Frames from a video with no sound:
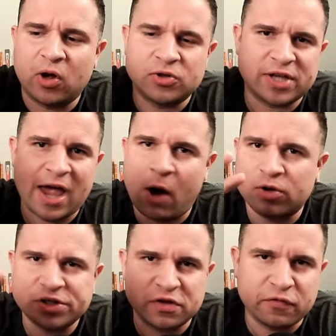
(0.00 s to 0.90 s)
Say, hey, I want to
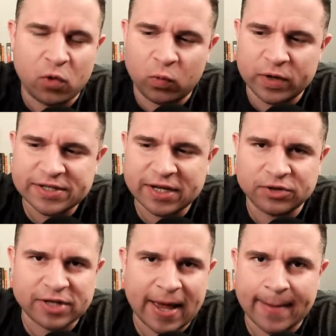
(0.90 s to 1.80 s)
see the full retail
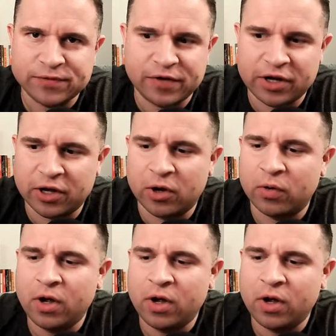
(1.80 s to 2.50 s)
tabs video.